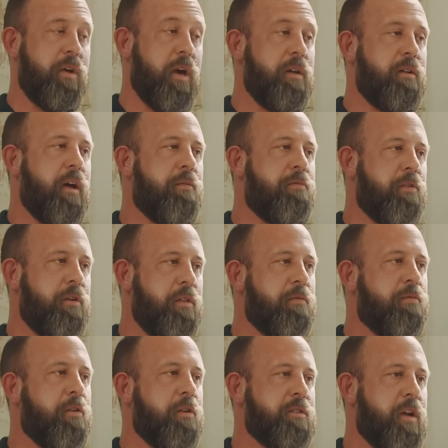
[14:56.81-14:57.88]
definitely the
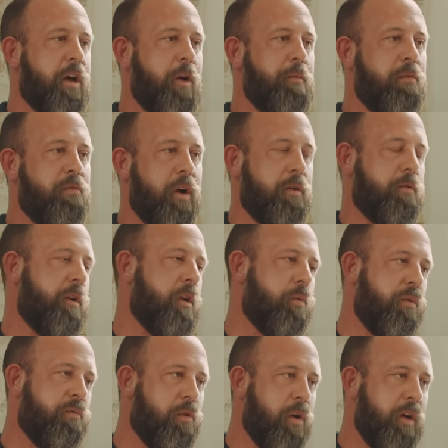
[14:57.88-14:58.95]
first time of like,
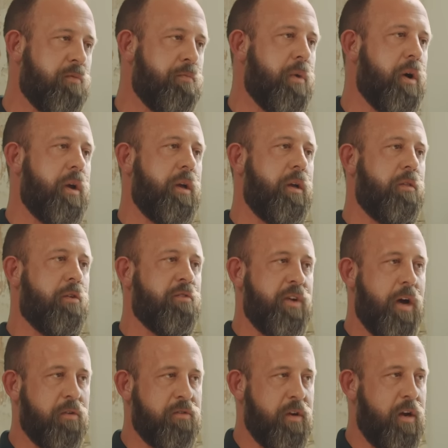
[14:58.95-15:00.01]
we've raised money. There's
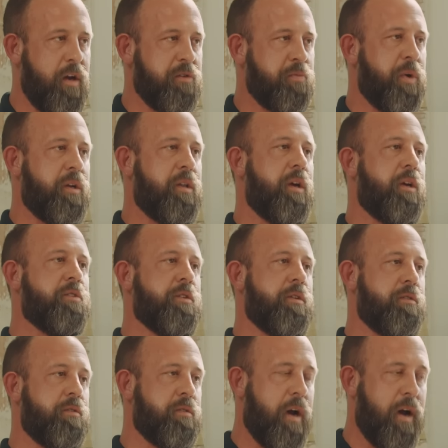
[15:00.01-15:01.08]
outside
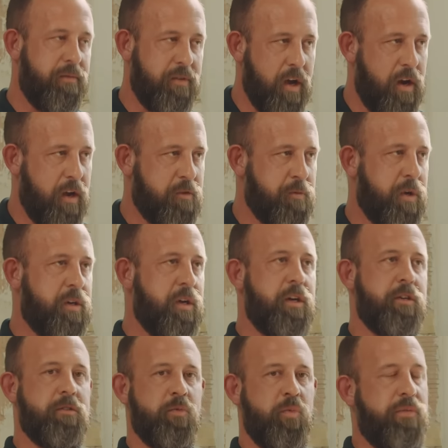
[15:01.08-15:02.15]
expectations. I've got
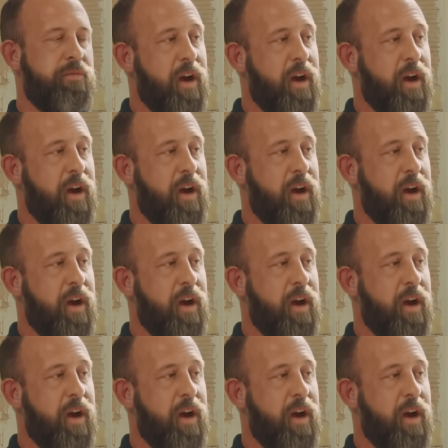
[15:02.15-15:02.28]
expectations. We've